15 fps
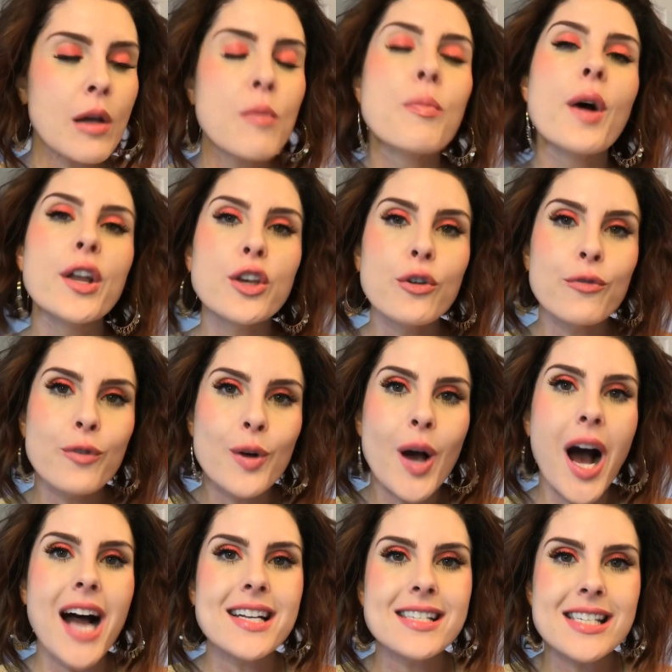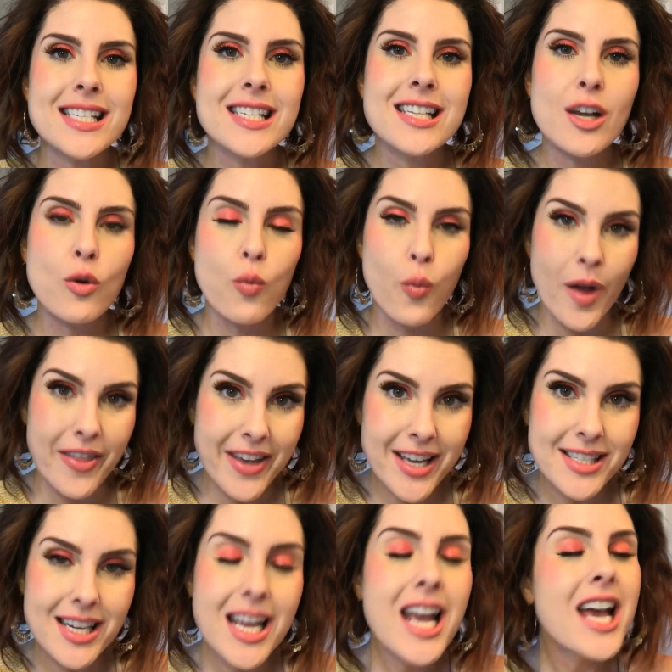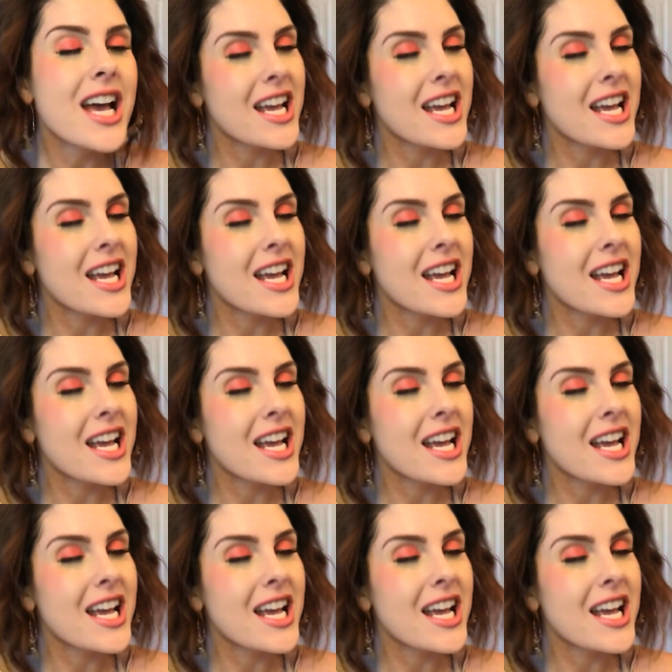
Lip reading: But you've got to stick with it.